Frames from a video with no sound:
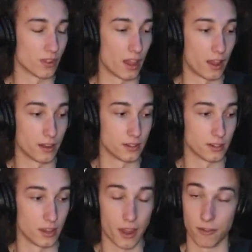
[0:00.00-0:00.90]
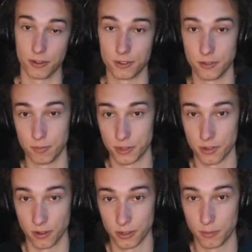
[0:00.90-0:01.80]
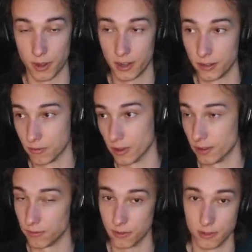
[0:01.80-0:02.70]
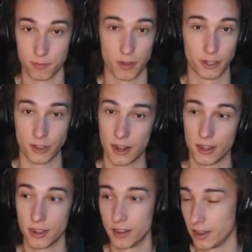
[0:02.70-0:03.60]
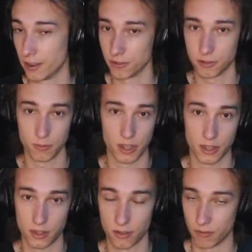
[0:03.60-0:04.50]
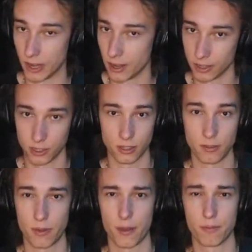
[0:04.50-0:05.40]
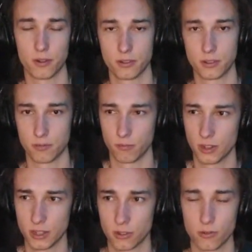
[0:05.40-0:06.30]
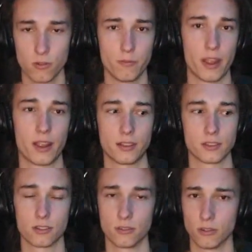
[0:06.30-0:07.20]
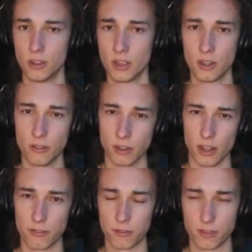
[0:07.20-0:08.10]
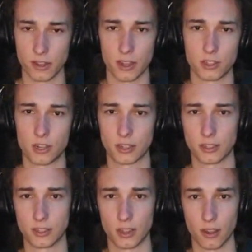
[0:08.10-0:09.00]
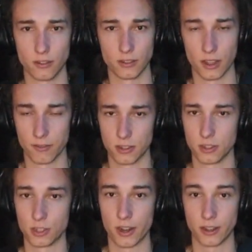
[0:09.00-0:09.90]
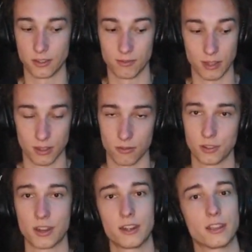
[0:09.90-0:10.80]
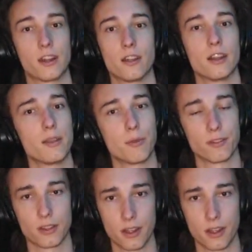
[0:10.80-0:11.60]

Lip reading: And yeah, we're super stoked about it. We're influenced by Greta, Aerosmith, Red Hot Chili Peppers, some really cool bands. So we'd love if you guys checked us out and gave us a chance, because we're trying to get our name out